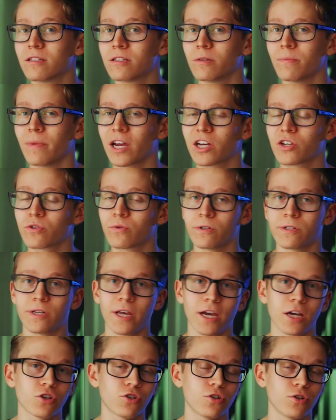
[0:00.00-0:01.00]
some extra
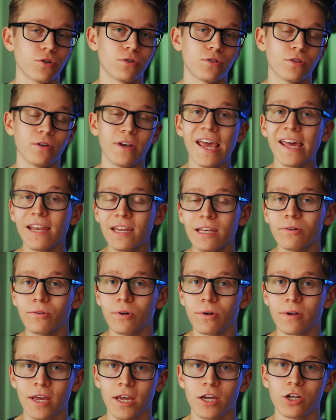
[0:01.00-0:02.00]
texture to any
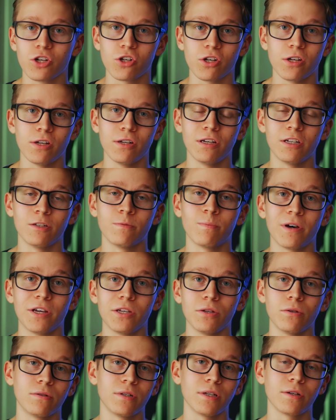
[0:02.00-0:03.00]
location is by
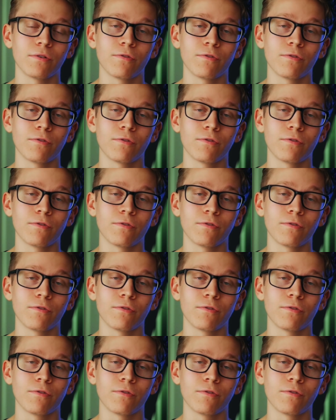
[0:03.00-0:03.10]
using